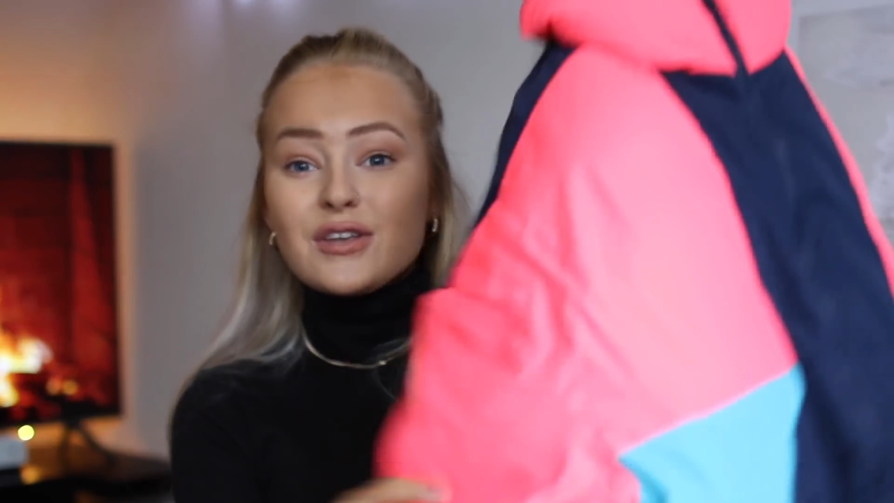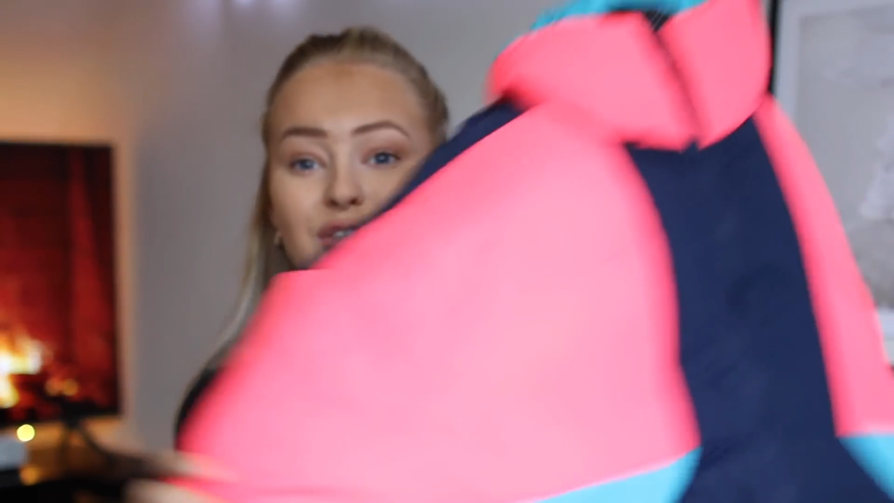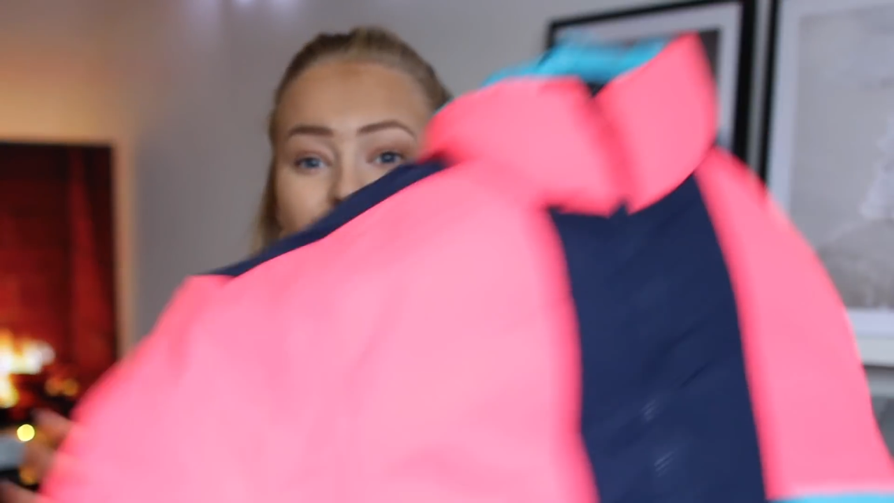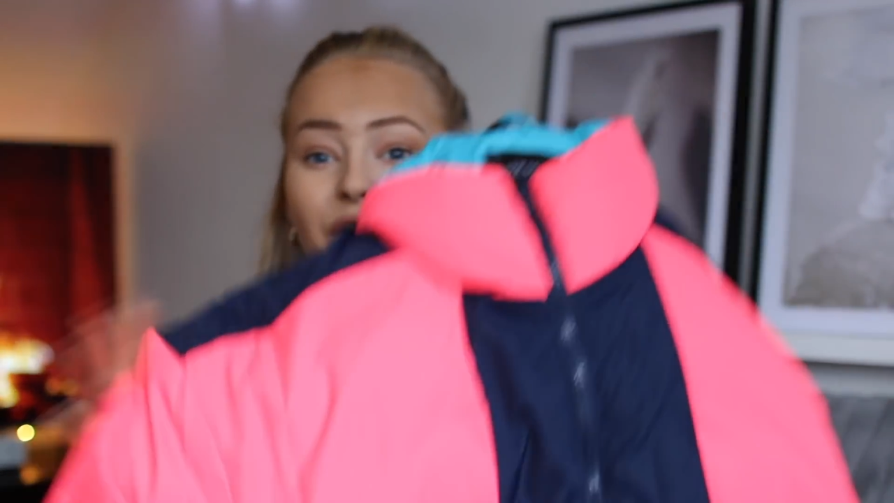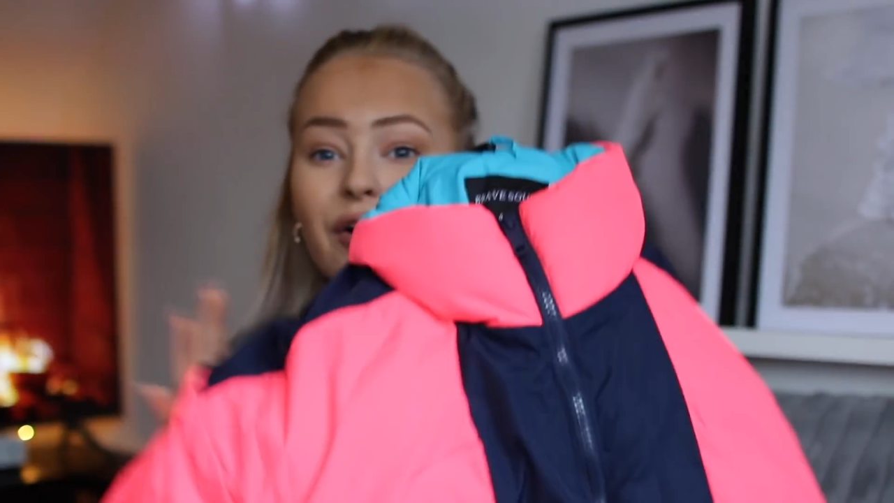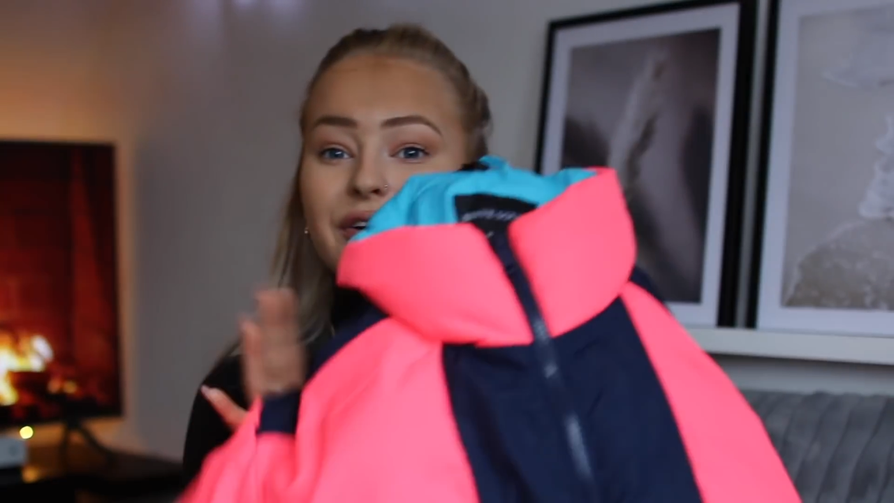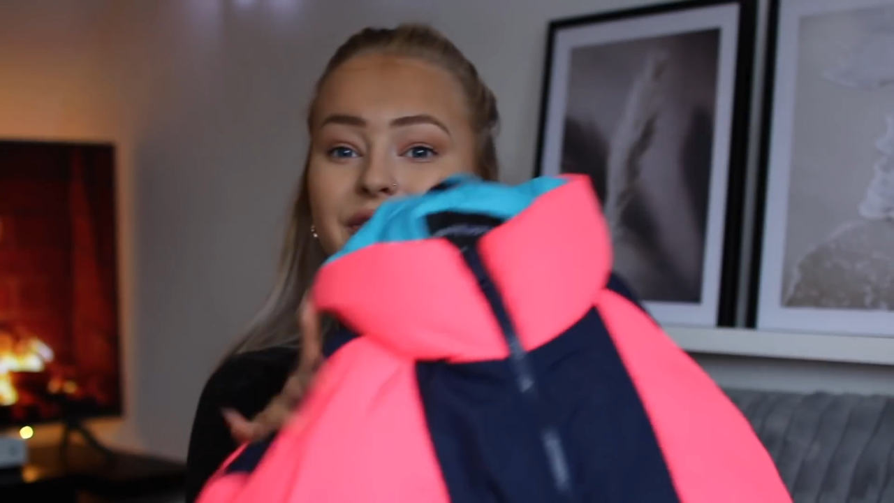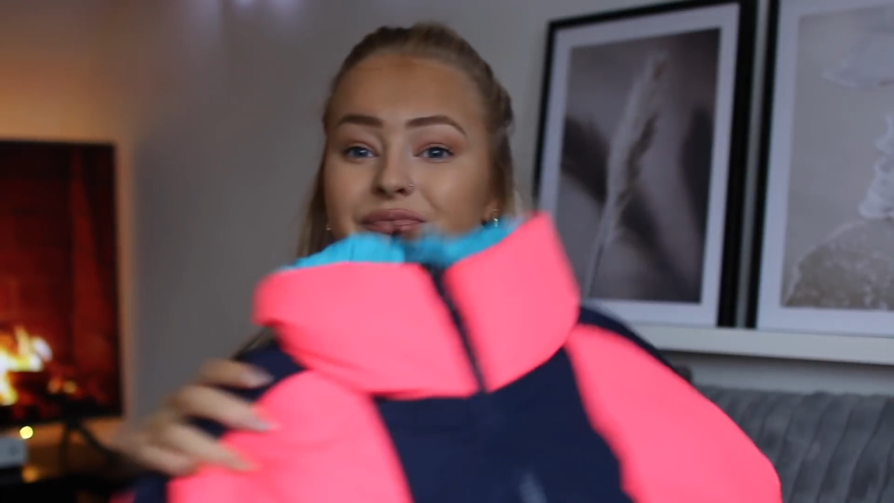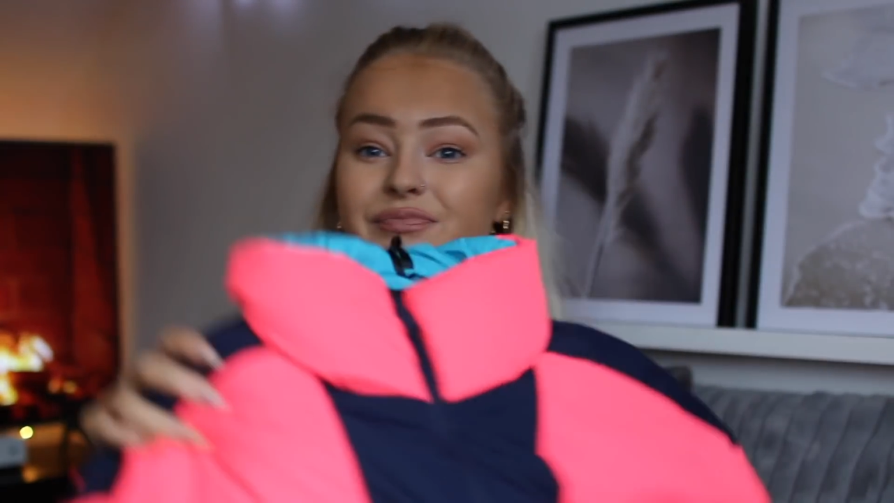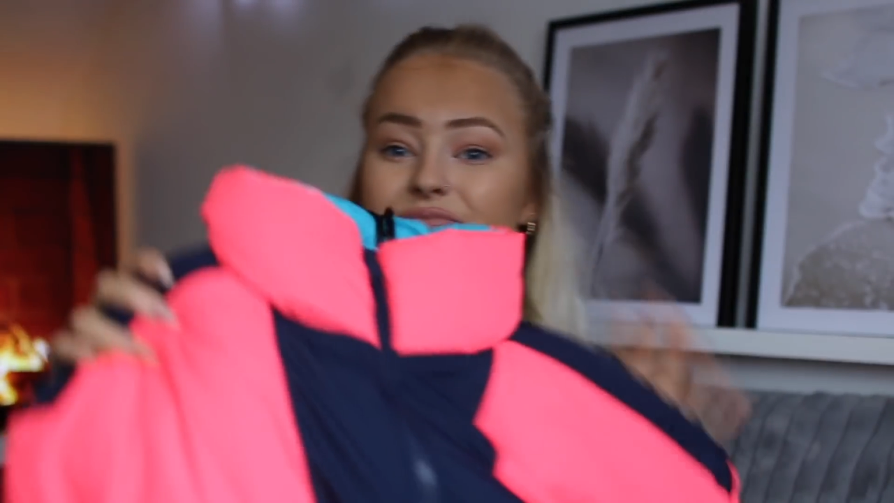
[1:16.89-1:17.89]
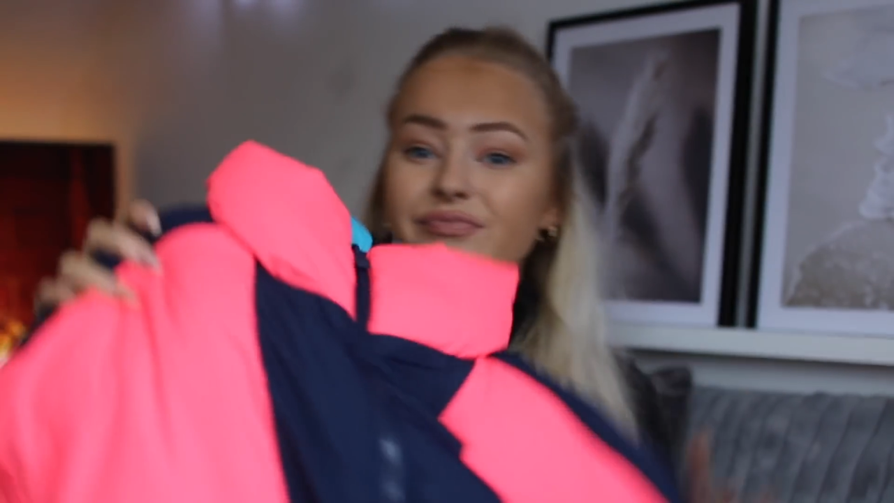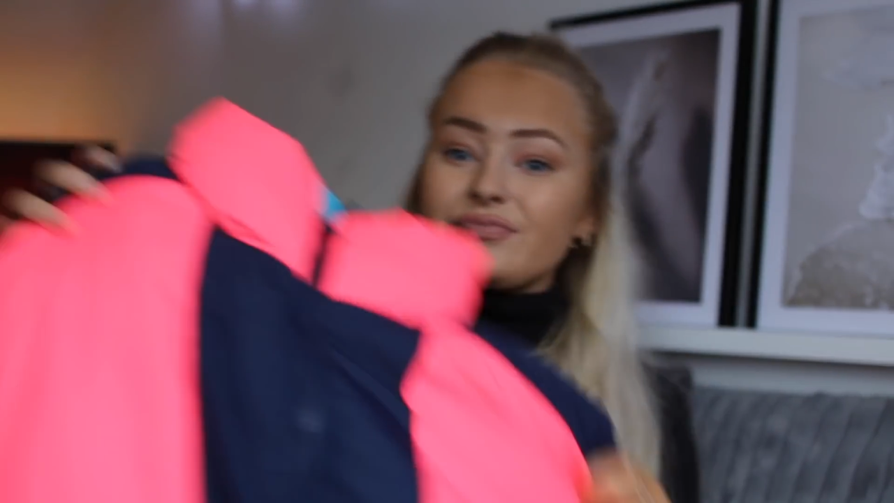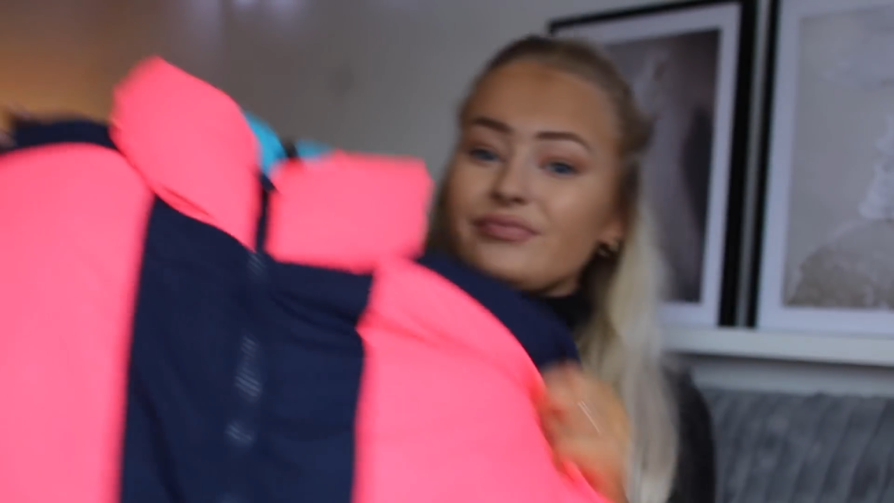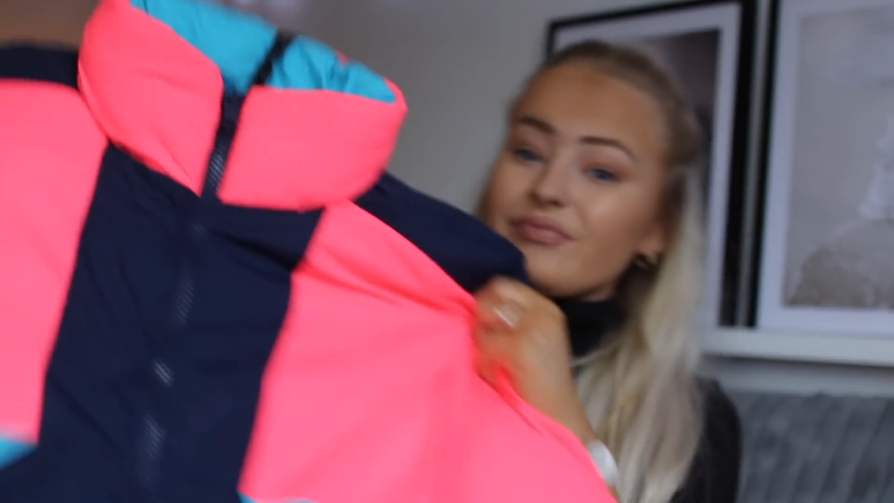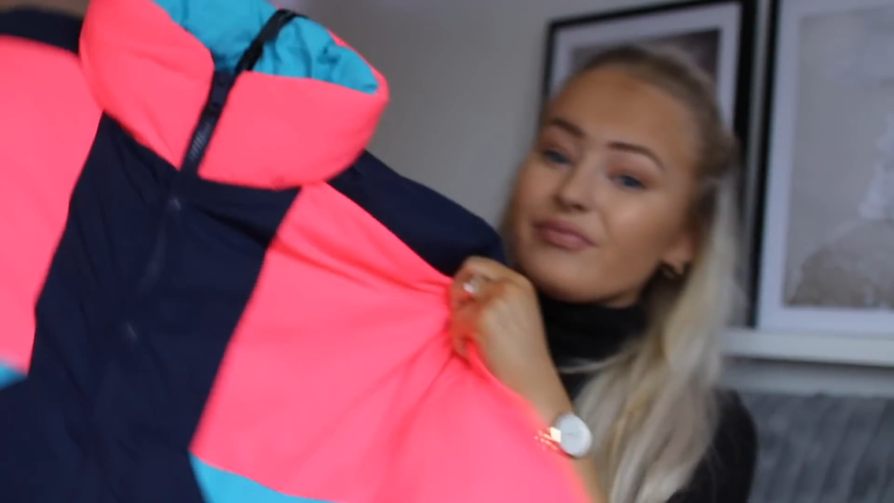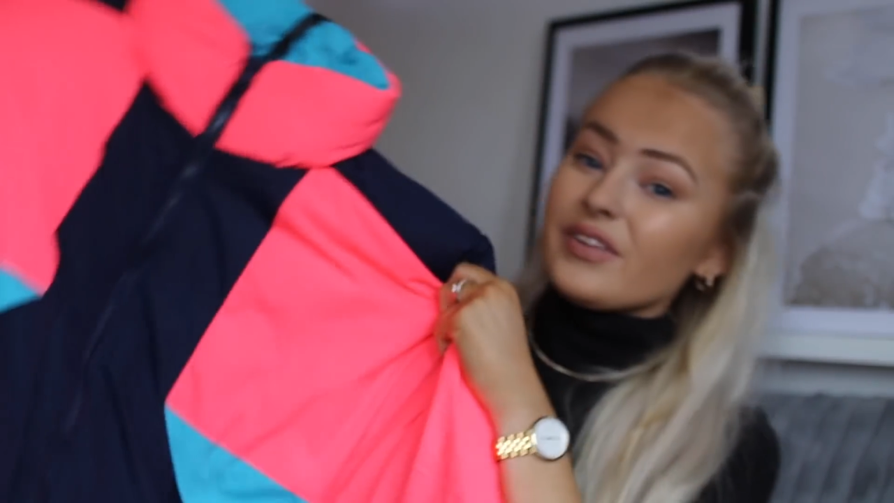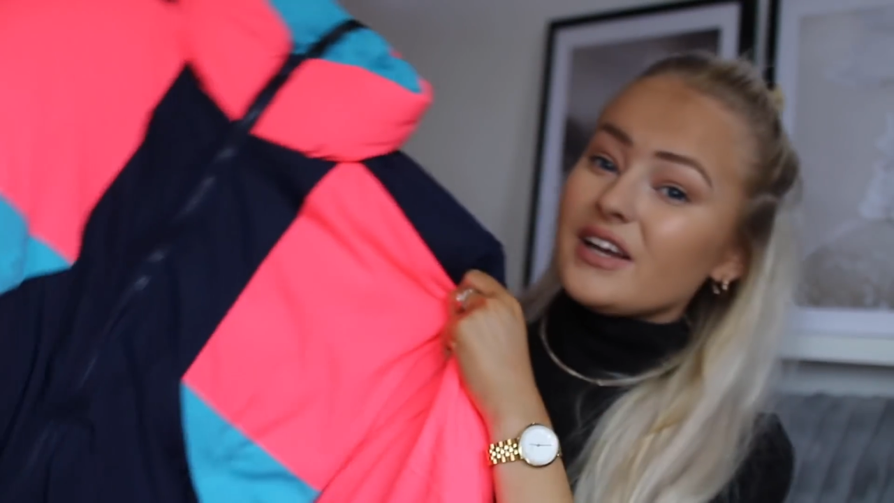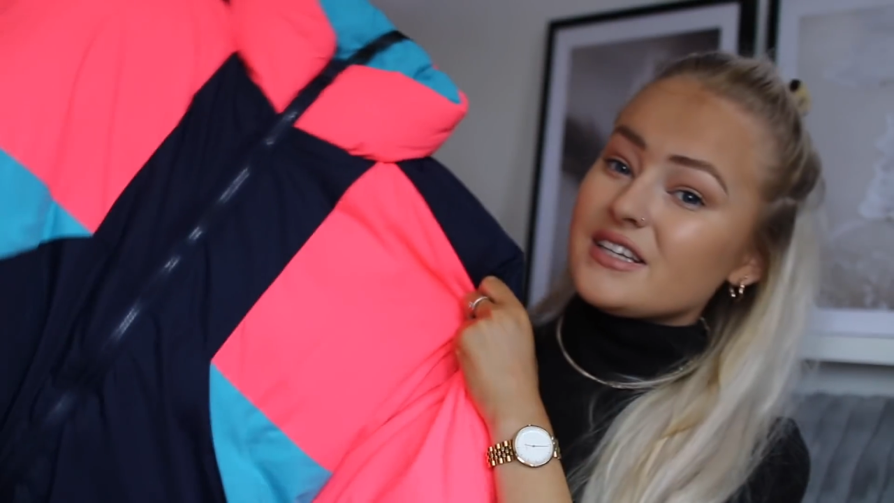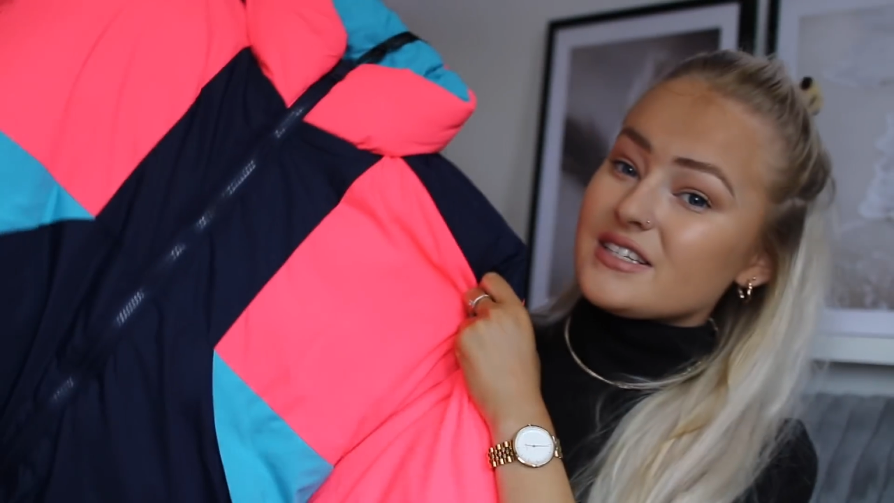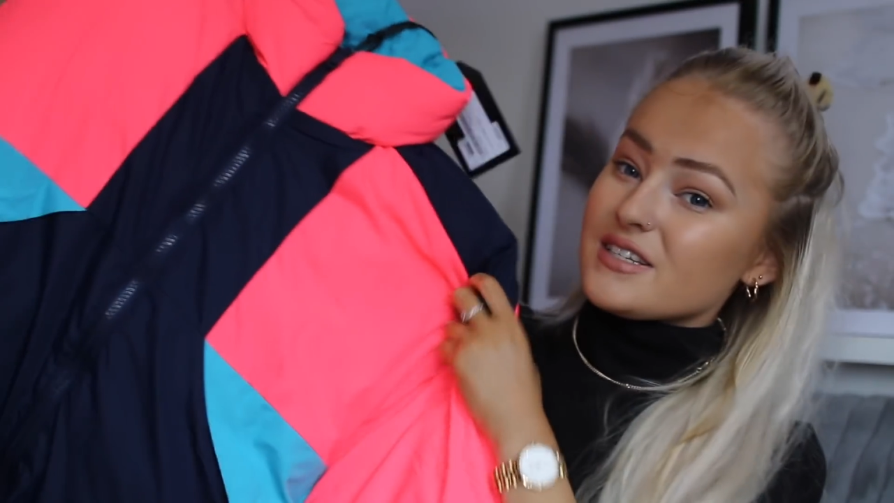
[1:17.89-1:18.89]
So,
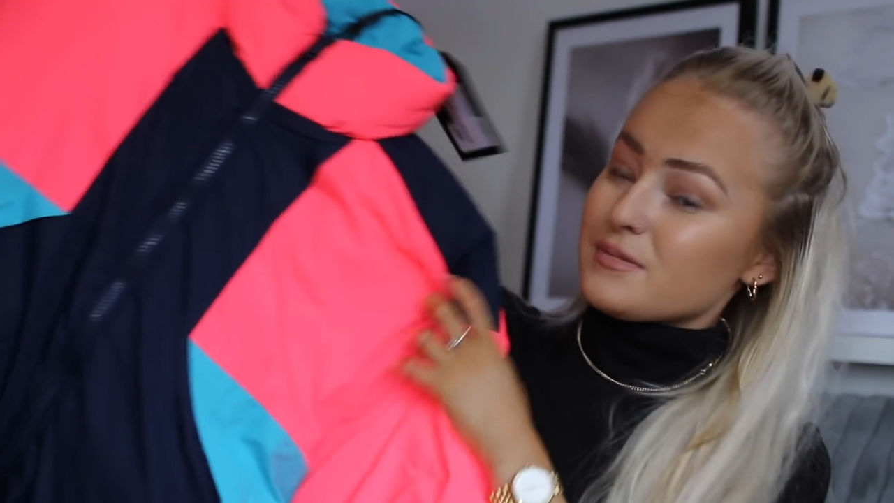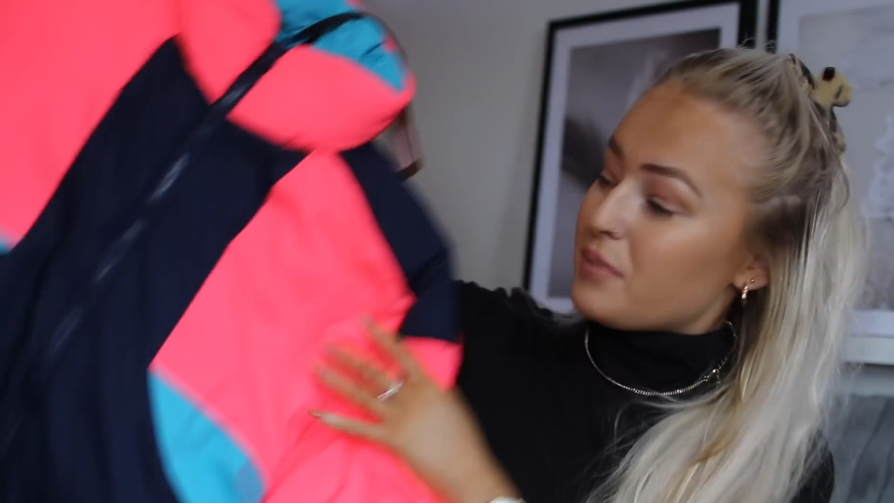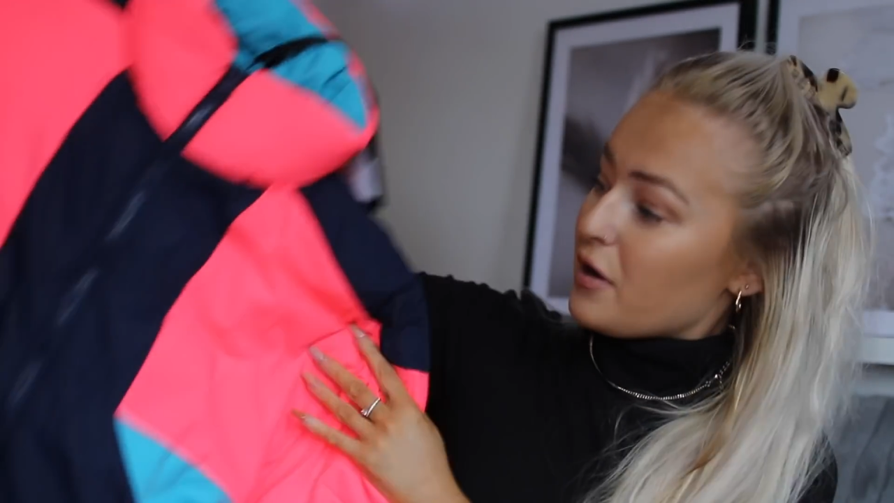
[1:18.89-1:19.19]
it's this